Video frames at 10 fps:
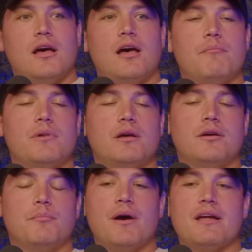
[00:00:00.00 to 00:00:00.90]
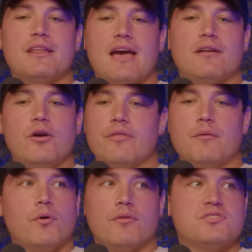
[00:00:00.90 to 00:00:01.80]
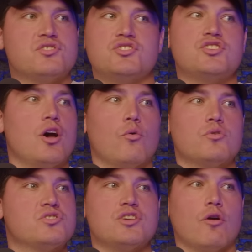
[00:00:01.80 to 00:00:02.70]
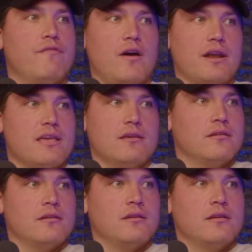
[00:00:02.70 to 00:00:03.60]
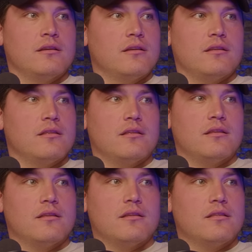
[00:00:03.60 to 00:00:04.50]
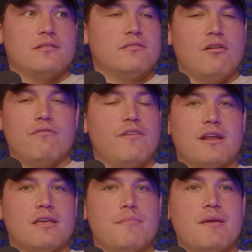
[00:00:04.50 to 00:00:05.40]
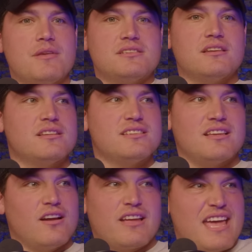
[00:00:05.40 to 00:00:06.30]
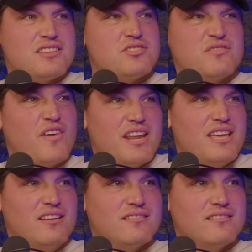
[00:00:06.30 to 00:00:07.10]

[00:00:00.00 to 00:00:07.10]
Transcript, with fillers: um, but yeah, no, they're both so, so funny. Yes. So funny. Maybe it's a, is it, are cancers funny?